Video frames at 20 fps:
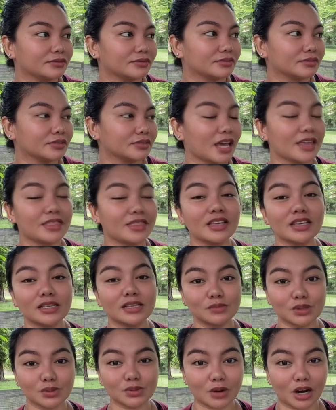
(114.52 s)
I think
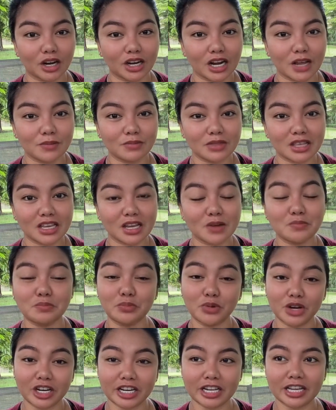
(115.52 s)
I'm smart, I think I'm
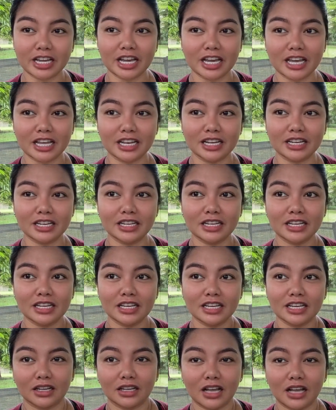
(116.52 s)
pretty, and
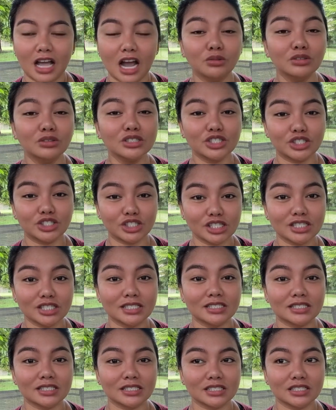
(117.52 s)
I will
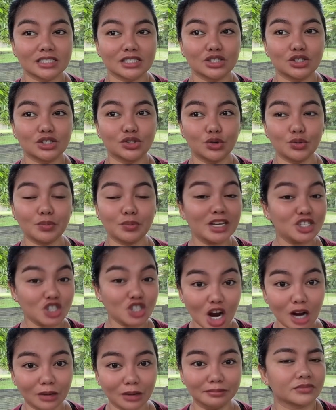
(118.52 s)
just do my
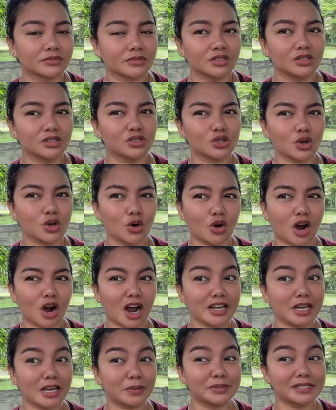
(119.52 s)
job. So
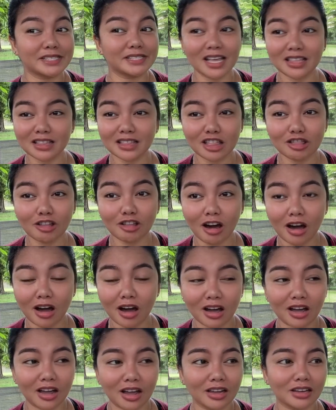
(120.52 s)
I upsell a
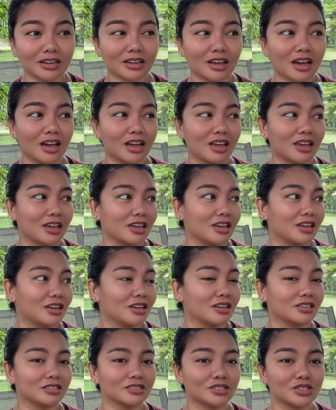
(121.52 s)
lot, I
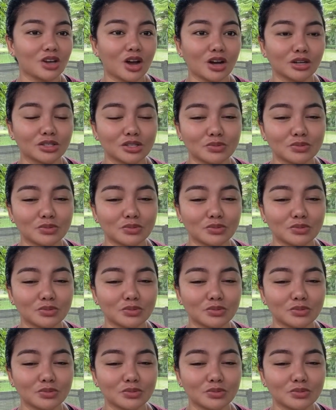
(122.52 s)
talk to